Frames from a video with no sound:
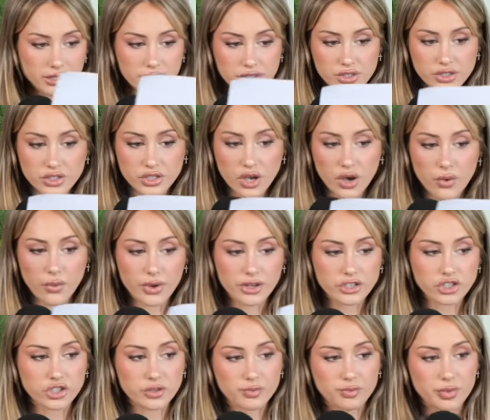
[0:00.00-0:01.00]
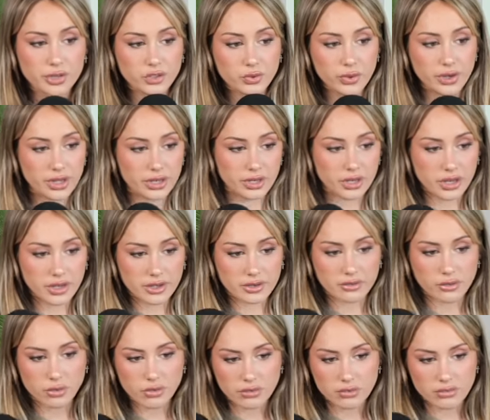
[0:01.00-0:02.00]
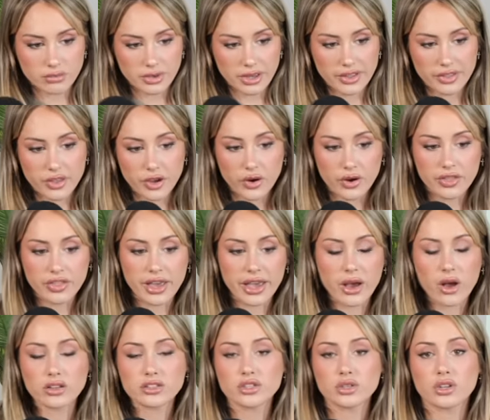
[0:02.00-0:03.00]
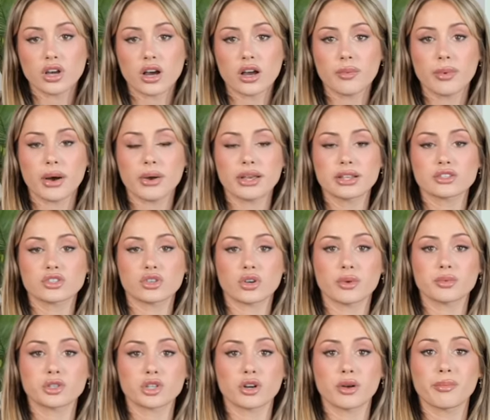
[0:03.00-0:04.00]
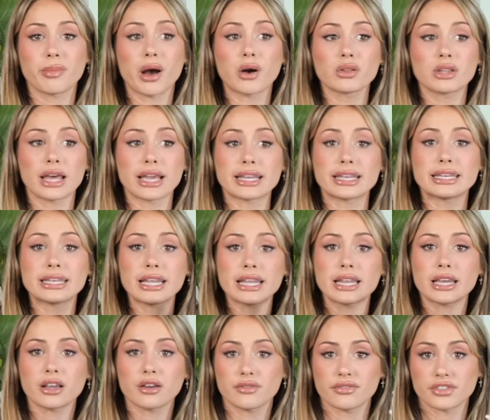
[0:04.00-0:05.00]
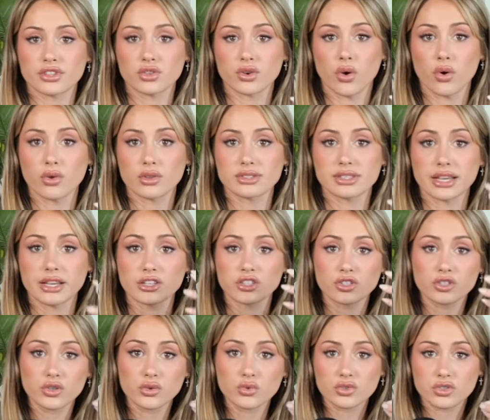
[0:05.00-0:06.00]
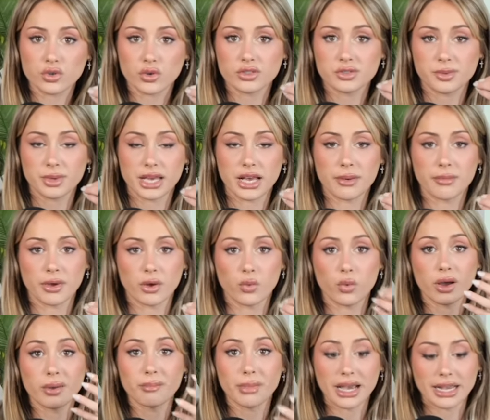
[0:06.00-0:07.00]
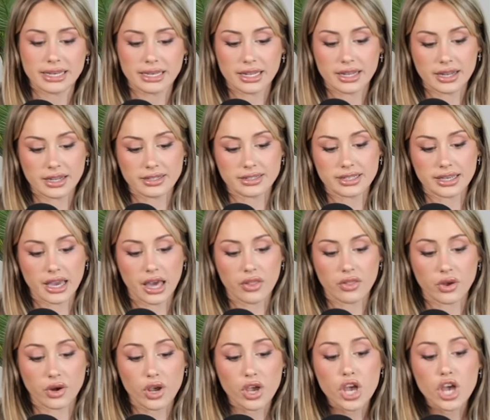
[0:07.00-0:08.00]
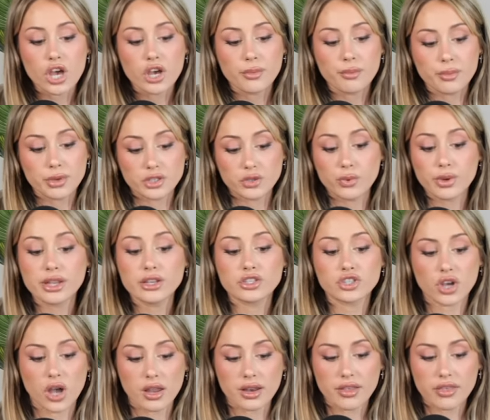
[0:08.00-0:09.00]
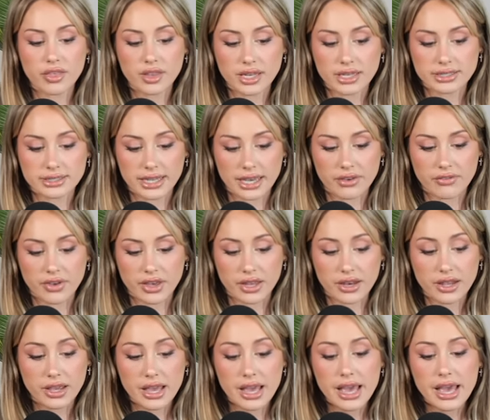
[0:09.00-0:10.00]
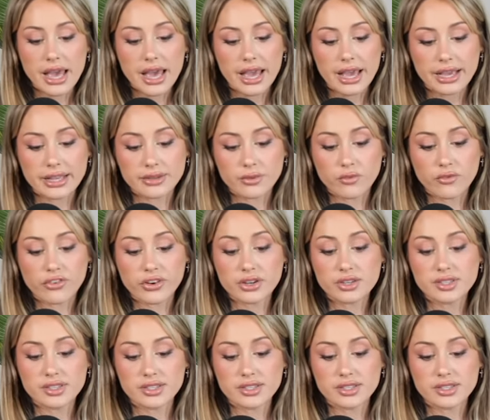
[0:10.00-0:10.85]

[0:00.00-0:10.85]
so between there they also talk about in scripture about like knitting of souls like two souls becoming one by knitting together between jonathan and david in 1